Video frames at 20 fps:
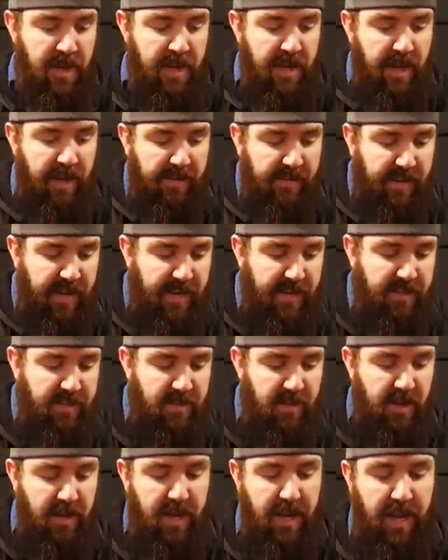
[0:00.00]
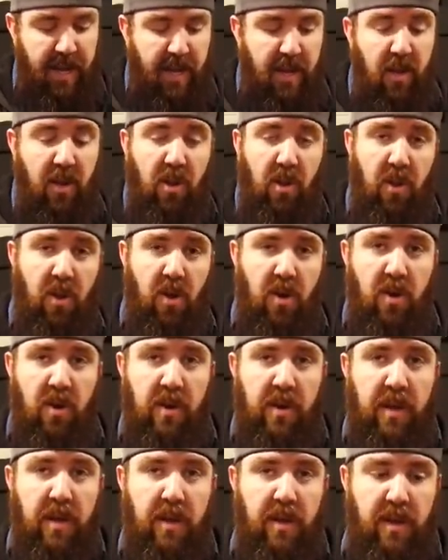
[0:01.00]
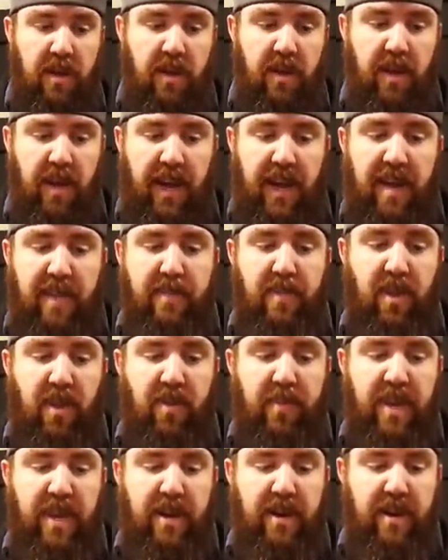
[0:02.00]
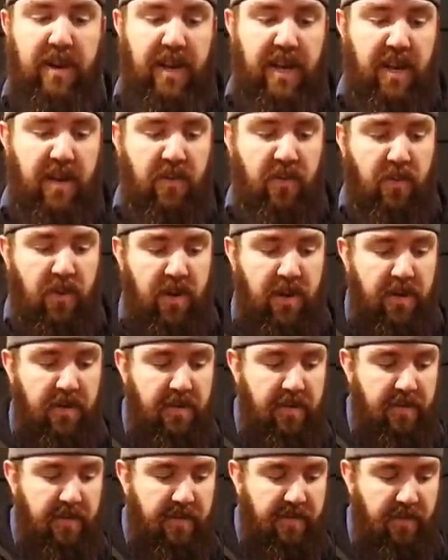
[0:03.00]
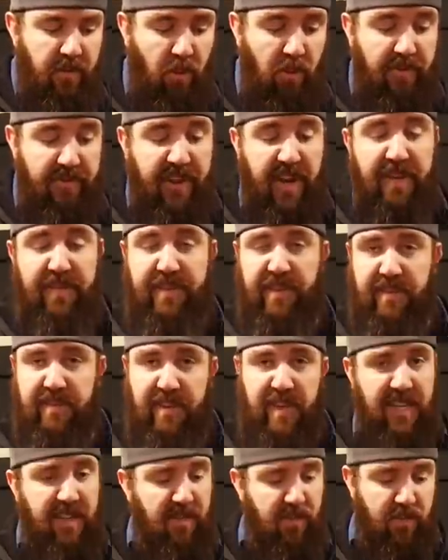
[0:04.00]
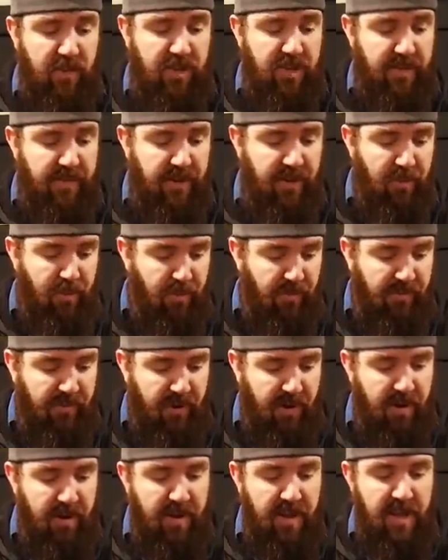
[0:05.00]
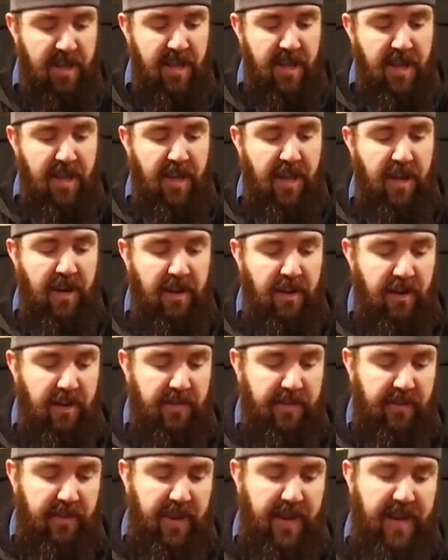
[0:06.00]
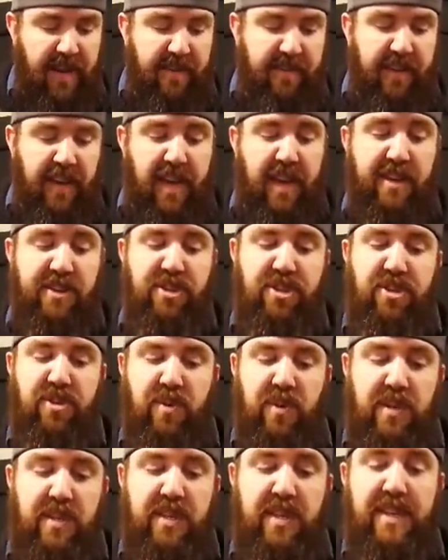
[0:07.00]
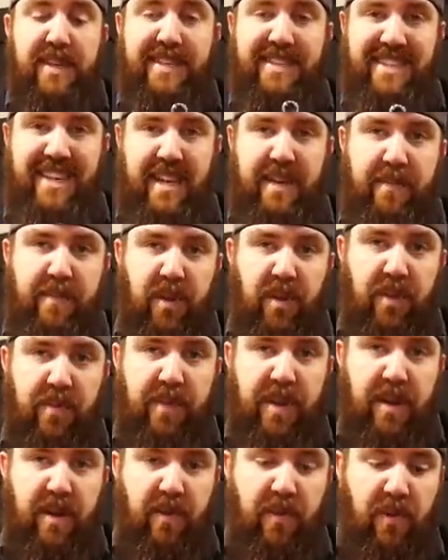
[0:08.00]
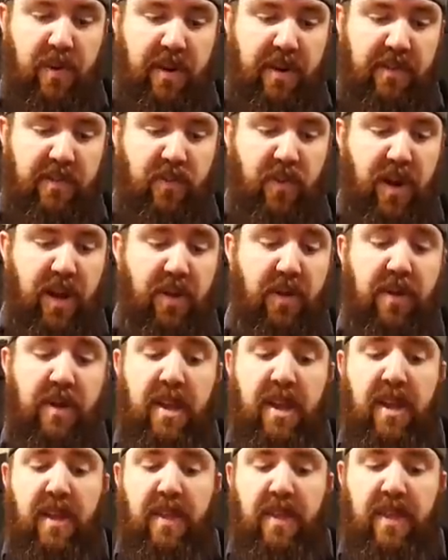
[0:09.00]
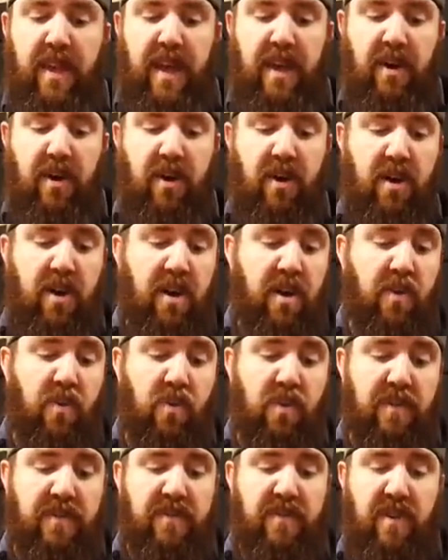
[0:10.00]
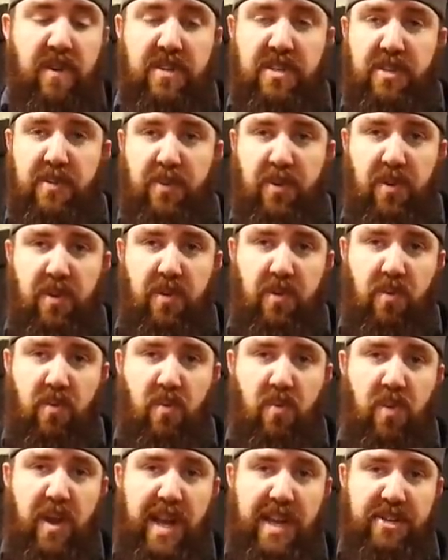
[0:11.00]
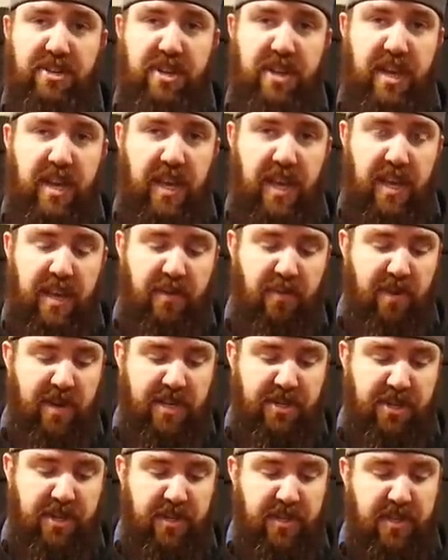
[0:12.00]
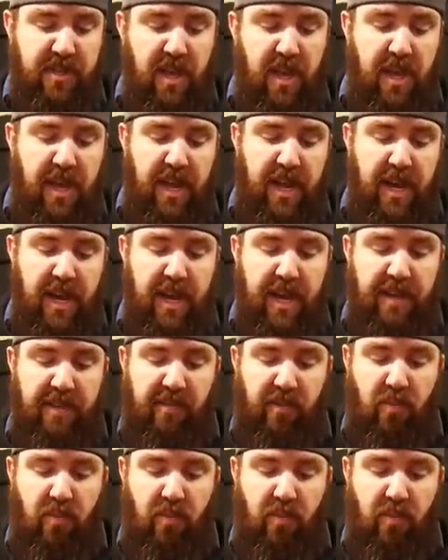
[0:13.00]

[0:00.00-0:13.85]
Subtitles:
It's got a long 8mm end one, or 5/16, whichever you prefer. It also has a short 10mm one as well. They are reversible ratcheting end wrenches, a nice